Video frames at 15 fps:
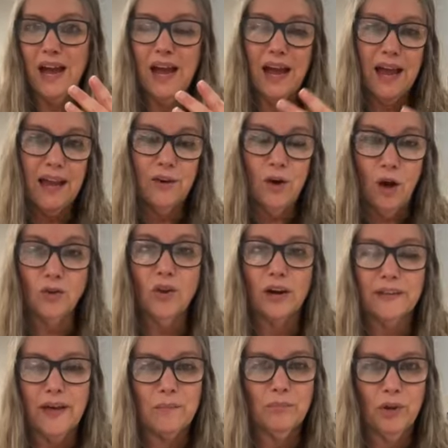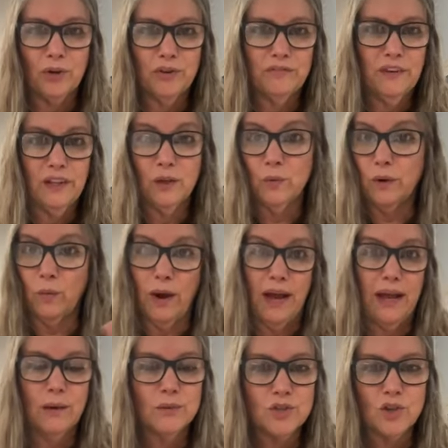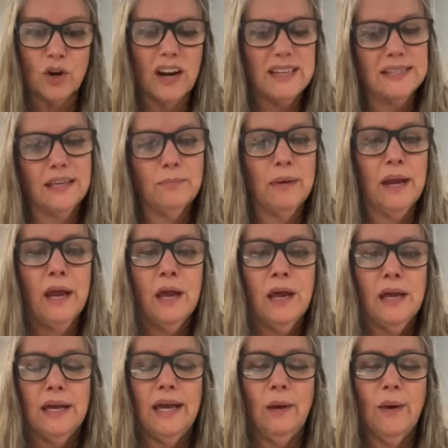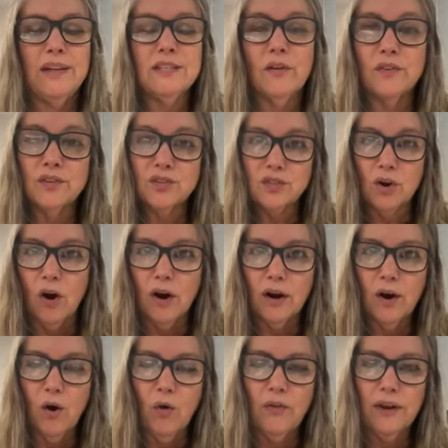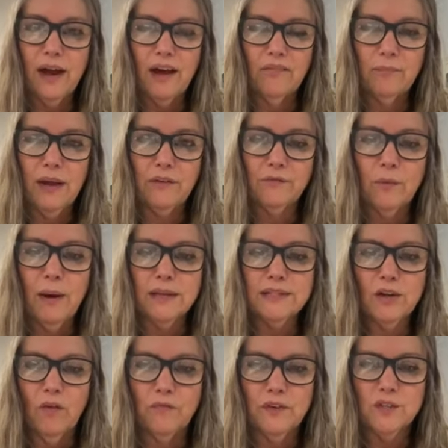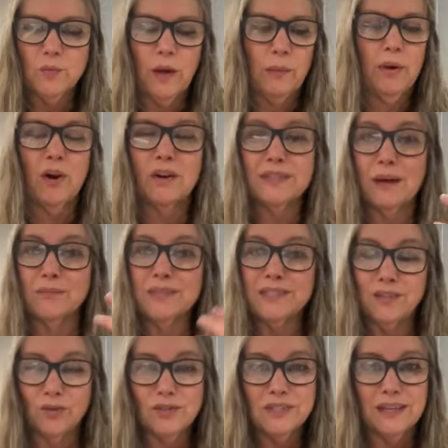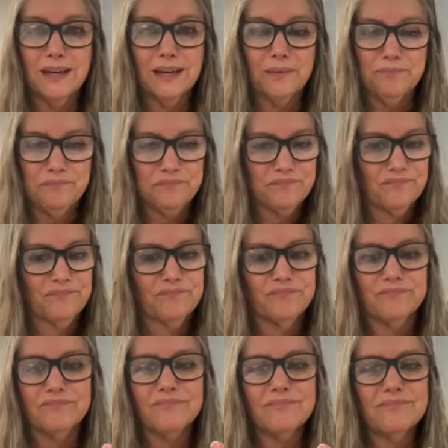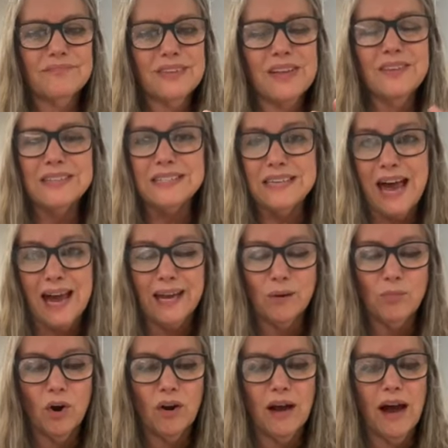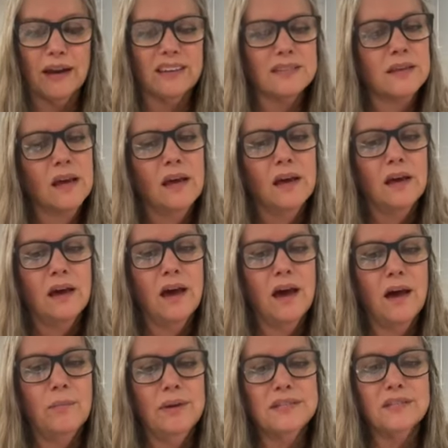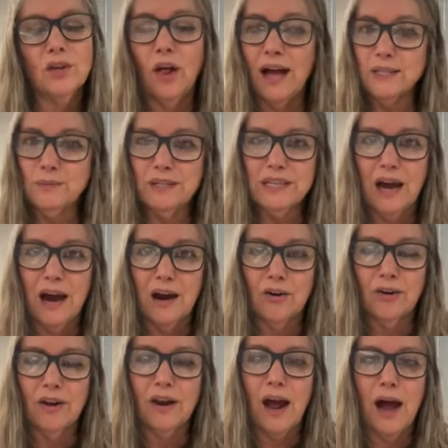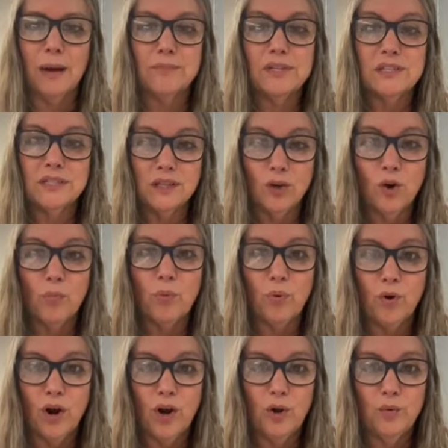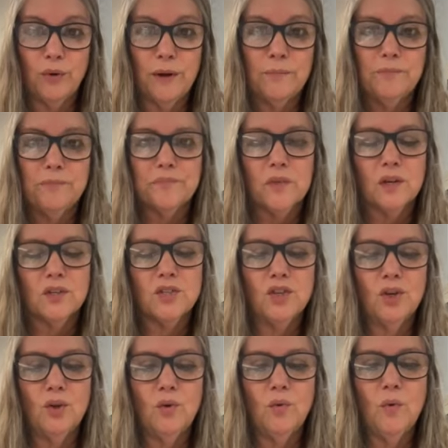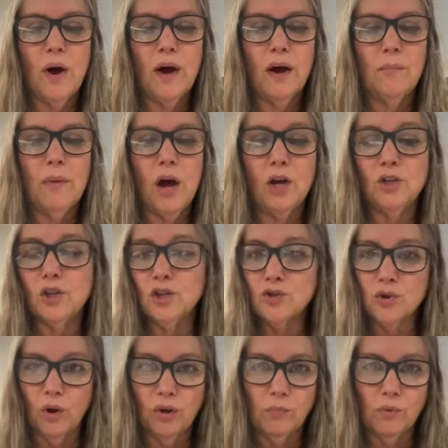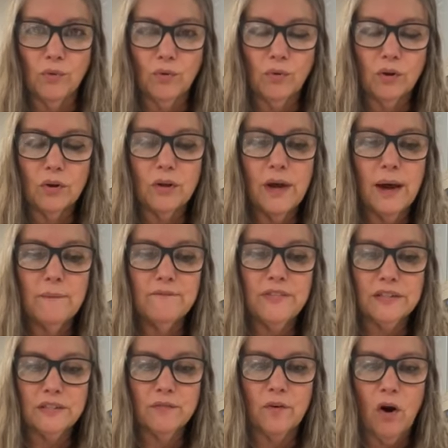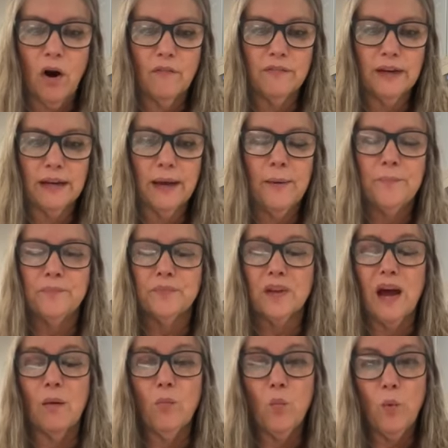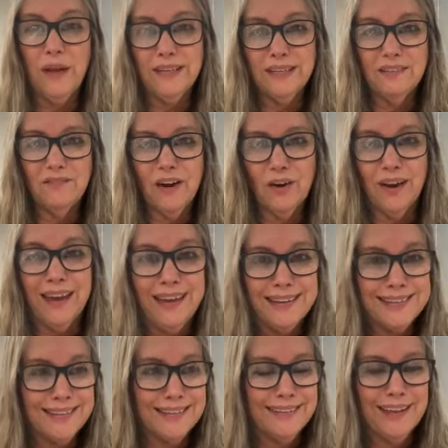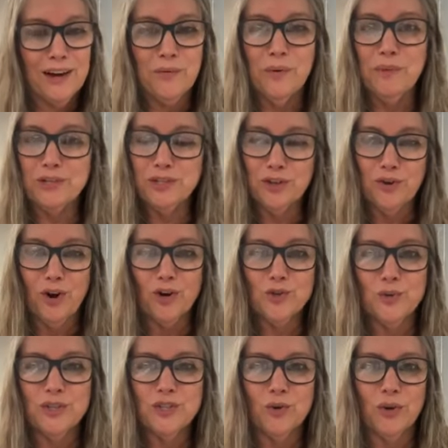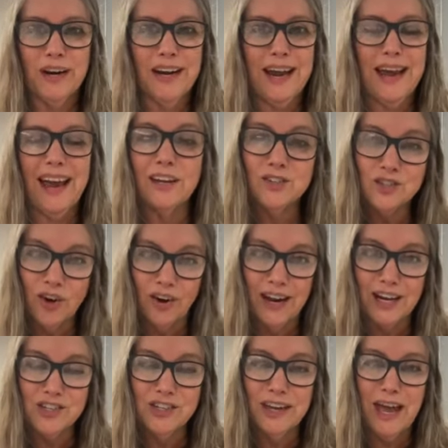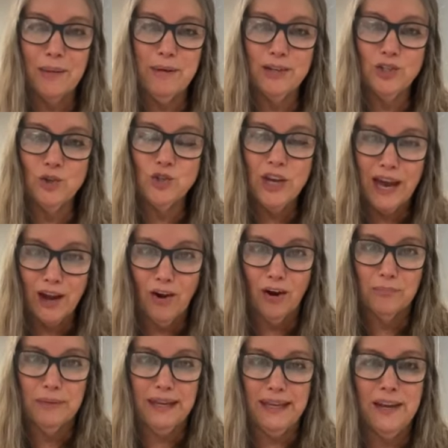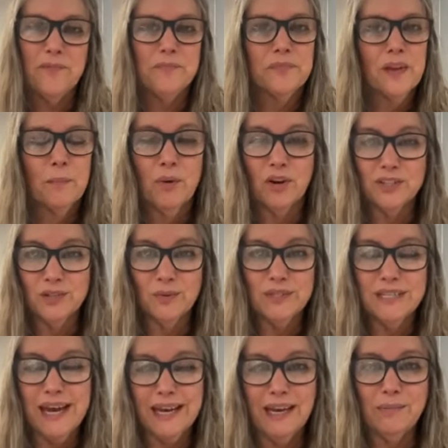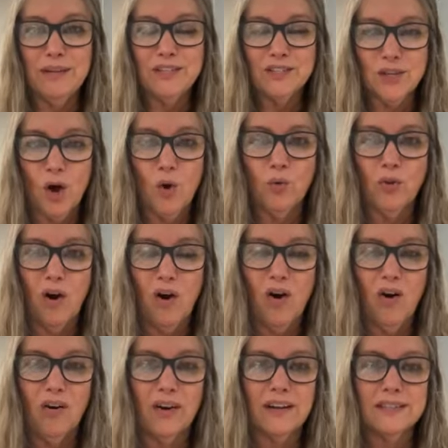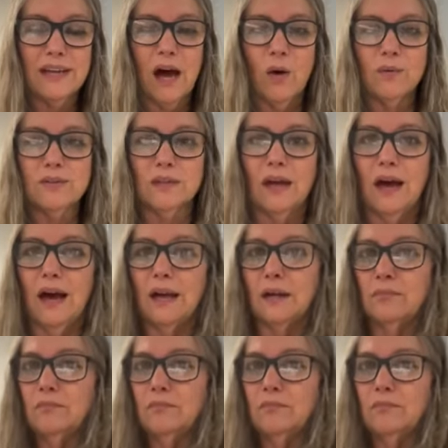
and a lot of that bloated feeling went away. It was crazy. But anyway, so the star goal that I have made for myself this week, because I'm still sick, this nagging bronchitis, it still has me tired. I'm still prone to uncontrollable fits of coughing. I'm winded very easily. Like, we went to the grocery store today and John actually came in to check on me because it was taking me so long, because I was like